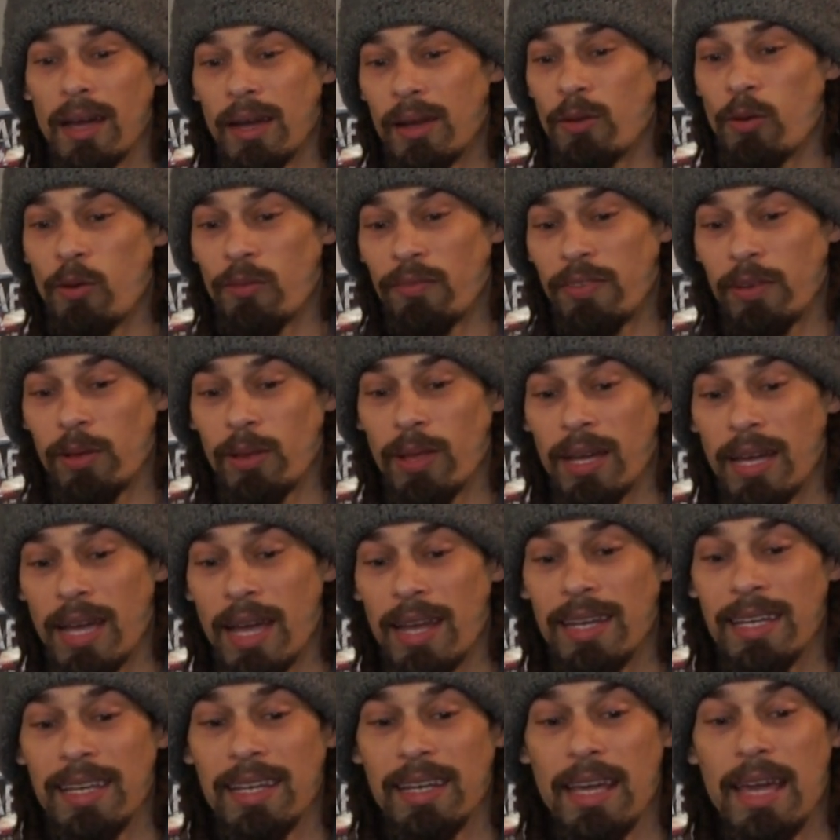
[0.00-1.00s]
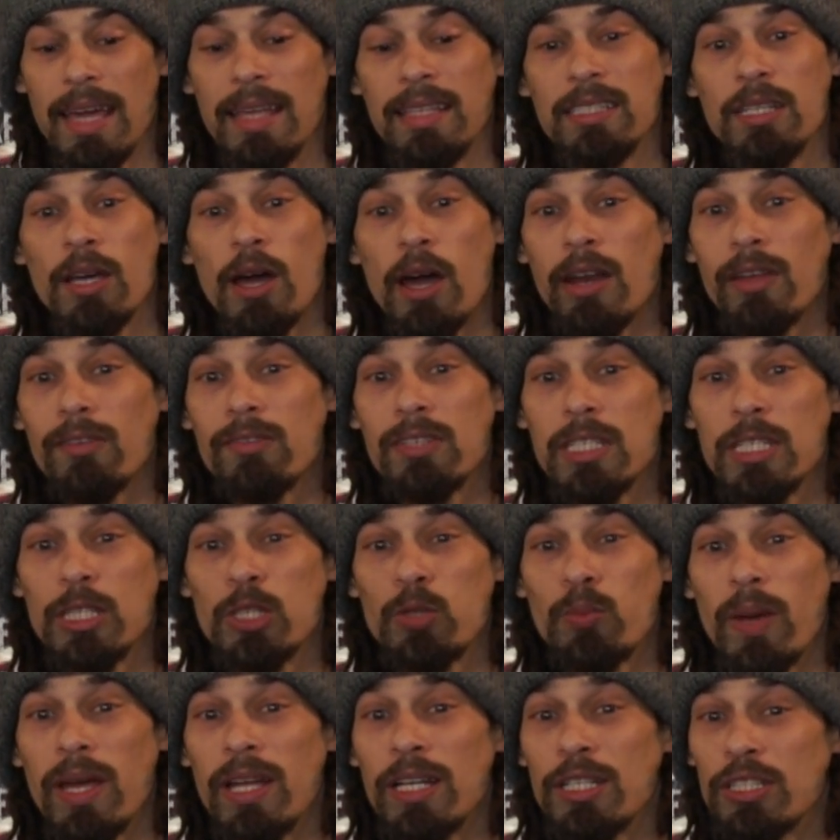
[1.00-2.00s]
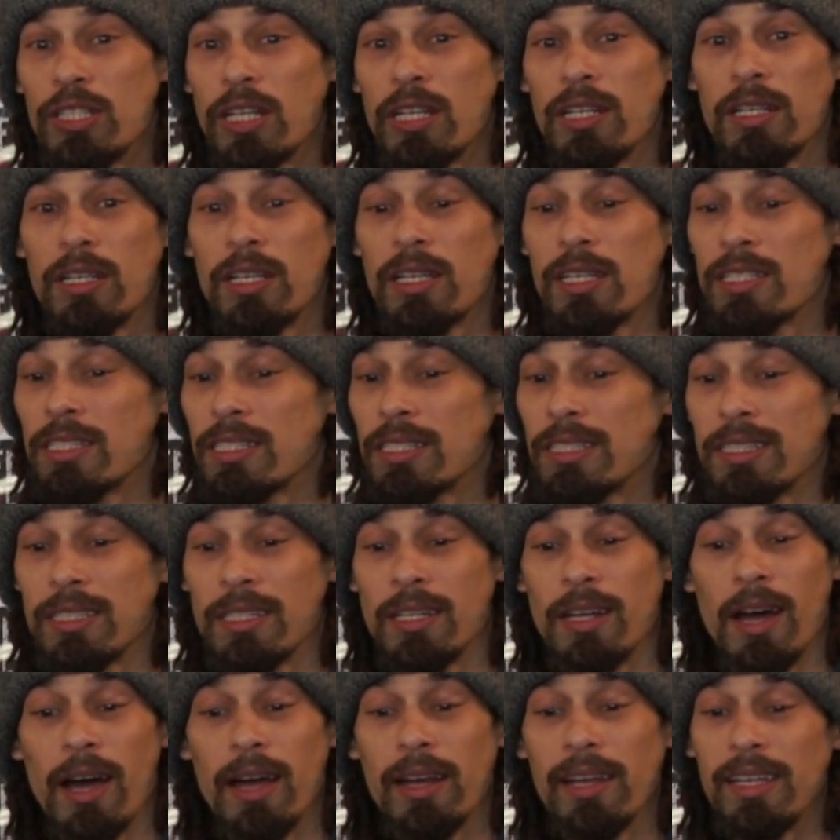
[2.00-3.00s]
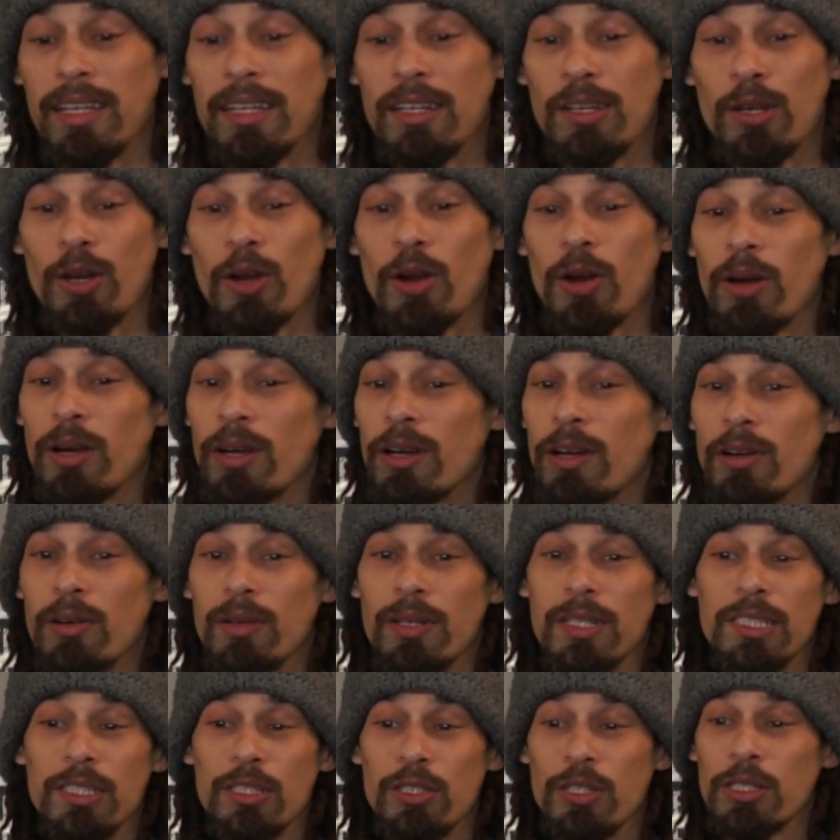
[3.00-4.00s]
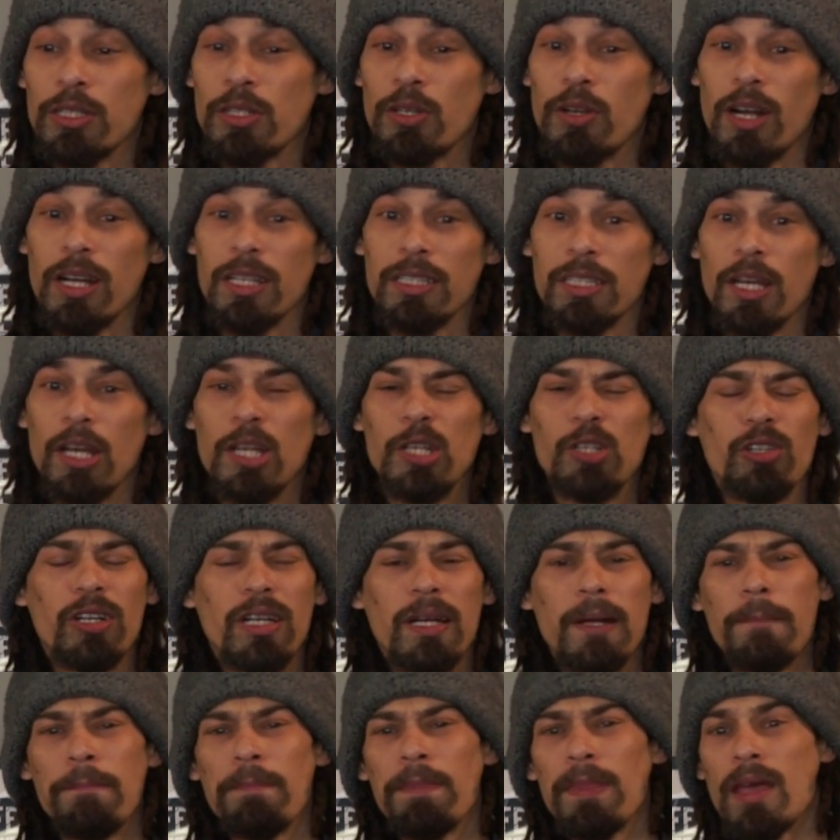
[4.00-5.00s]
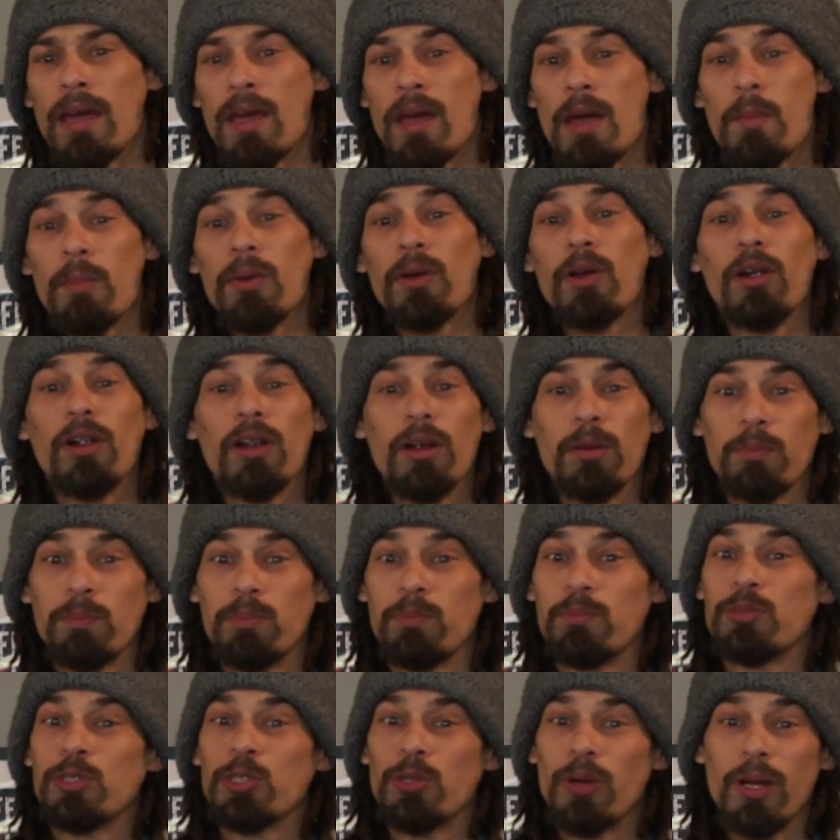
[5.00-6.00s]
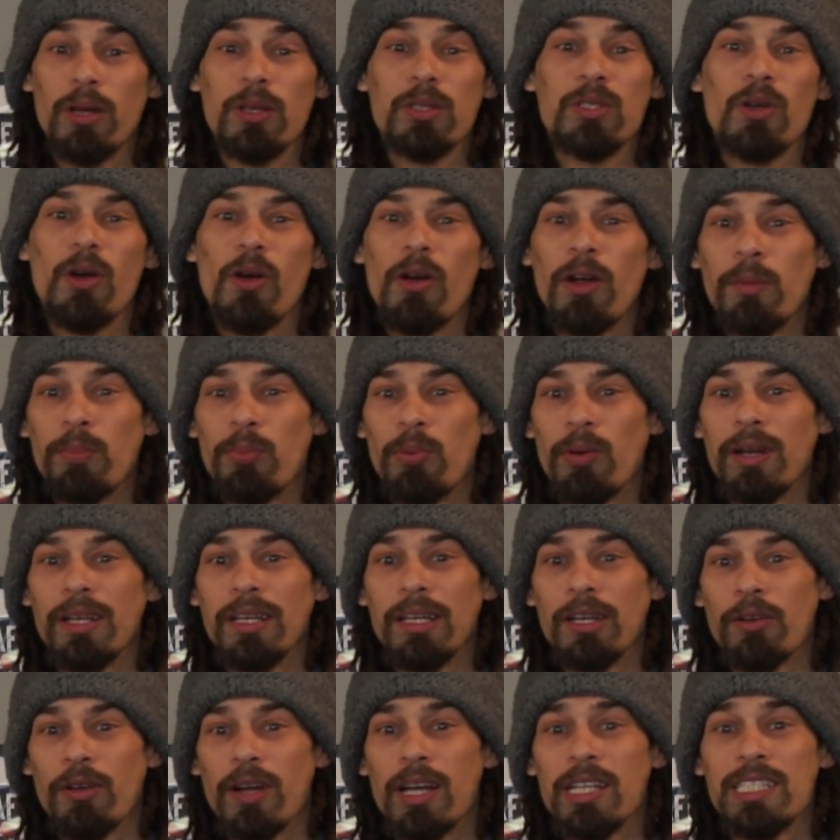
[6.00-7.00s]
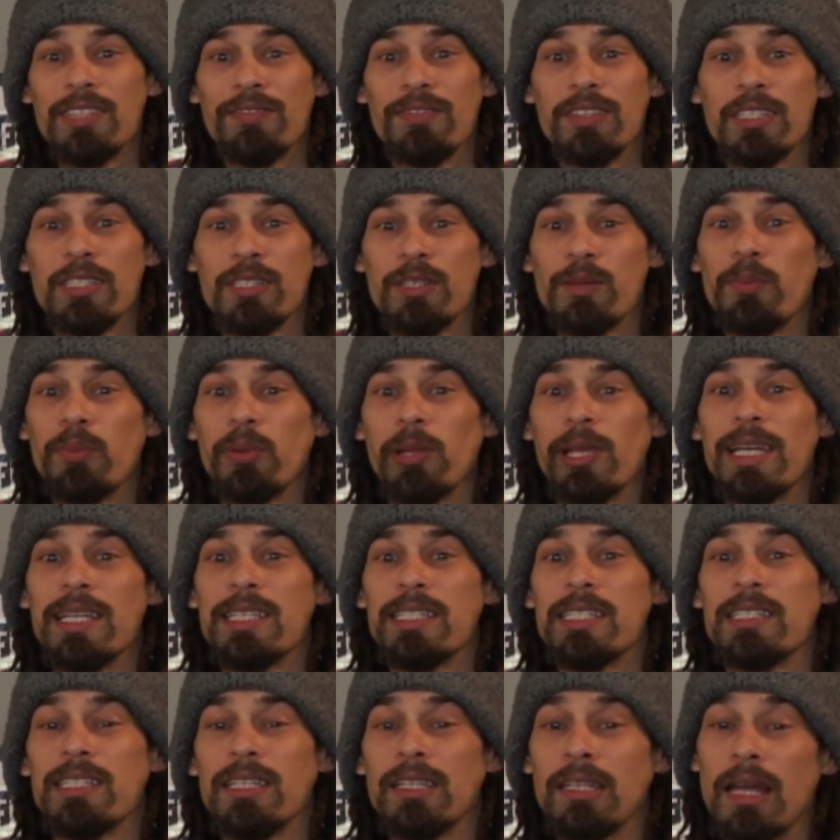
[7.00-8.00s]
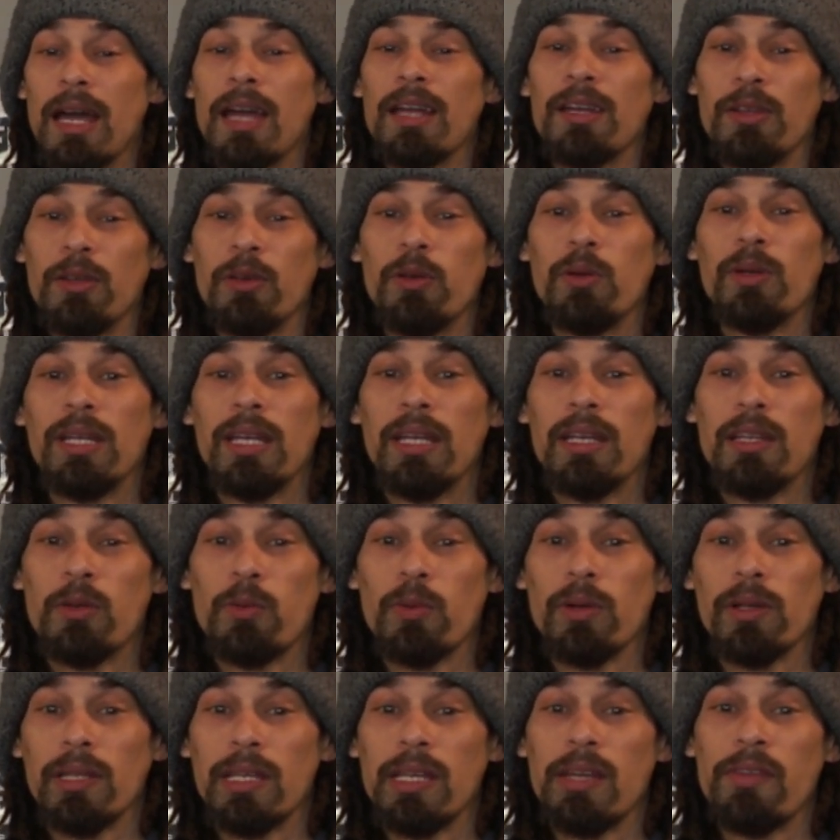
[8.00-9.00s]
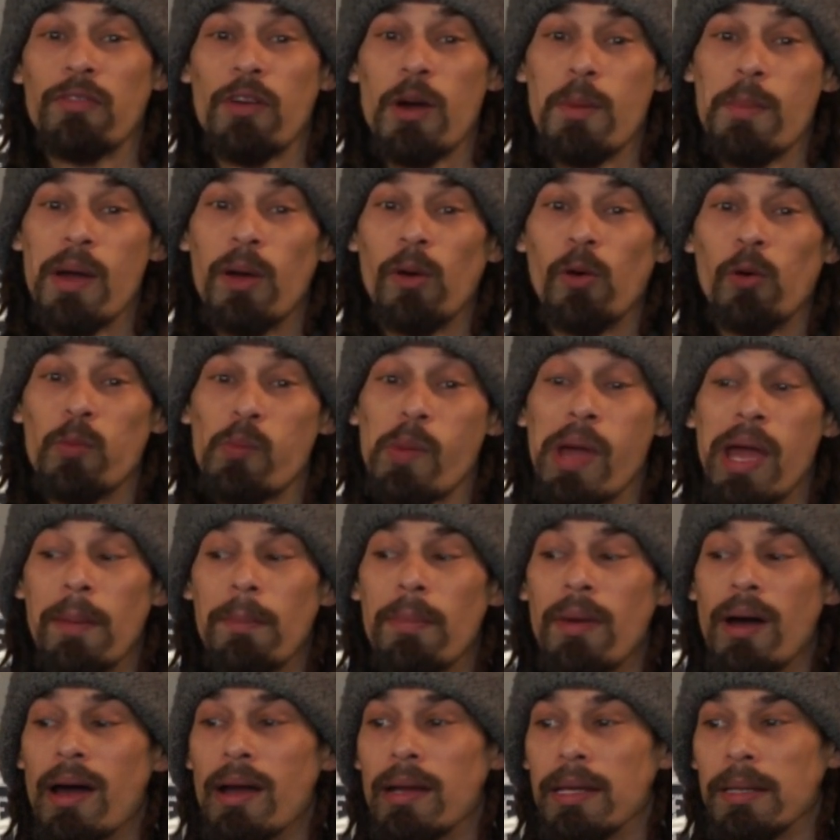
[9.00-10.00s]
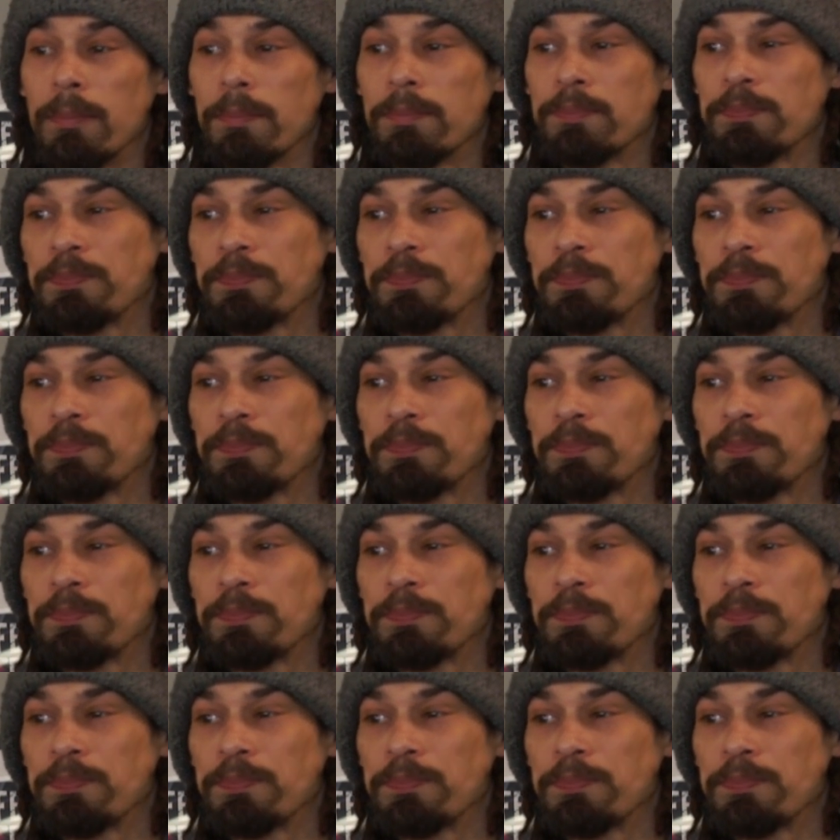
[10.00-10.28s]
I don't feel like I need a ton of suspension because it's not enduro, it's just cross country. But our trails are pretty aggressive in some places and I do need the relief on my old man body.